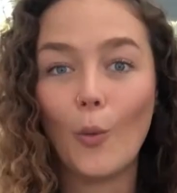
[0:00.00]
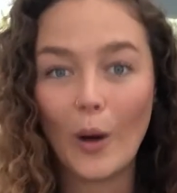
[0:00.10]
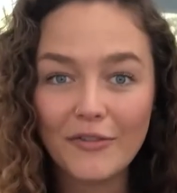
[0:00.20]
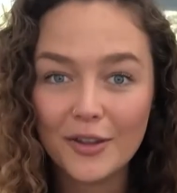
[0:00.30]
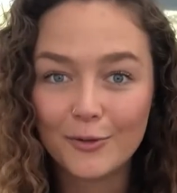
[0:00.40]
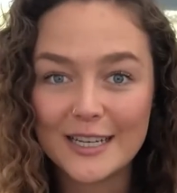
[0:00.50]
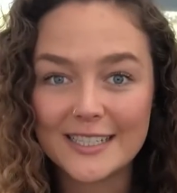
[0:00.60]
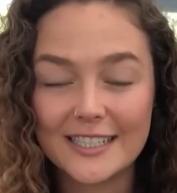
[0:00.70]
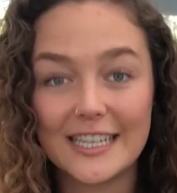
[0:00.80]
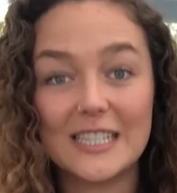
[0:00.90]
One of the
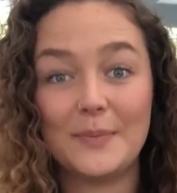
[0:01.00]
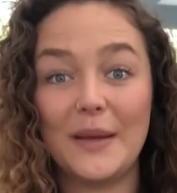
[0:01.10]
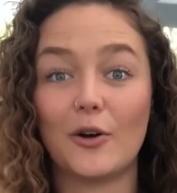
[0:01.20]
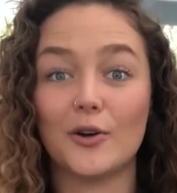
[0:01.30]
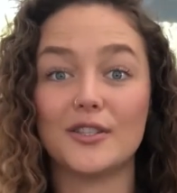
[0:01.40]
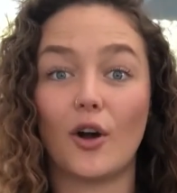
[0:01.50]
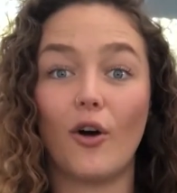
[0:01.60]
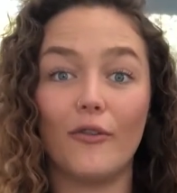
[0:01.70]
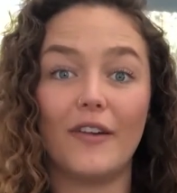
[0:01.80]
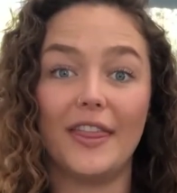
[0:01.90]
reasons is because
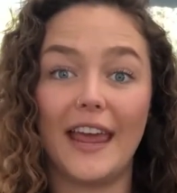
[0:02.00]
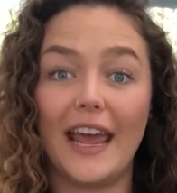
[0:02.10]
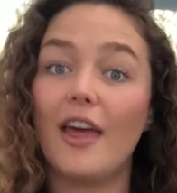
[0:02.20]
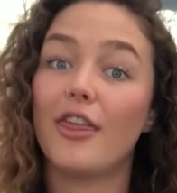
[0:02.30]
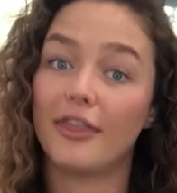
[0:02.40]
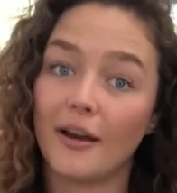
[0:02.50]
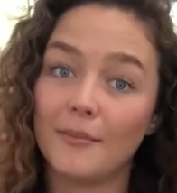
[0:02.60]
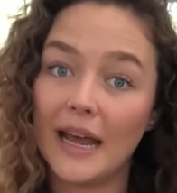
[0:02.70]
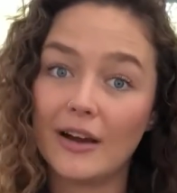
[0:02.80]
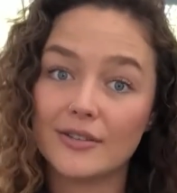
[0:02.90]
of their
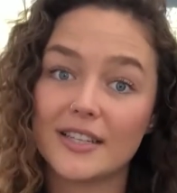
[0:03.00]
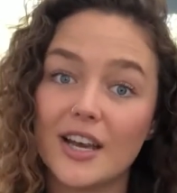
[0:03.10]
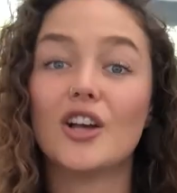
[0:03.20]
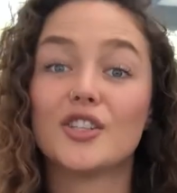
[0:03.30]
thumbnails.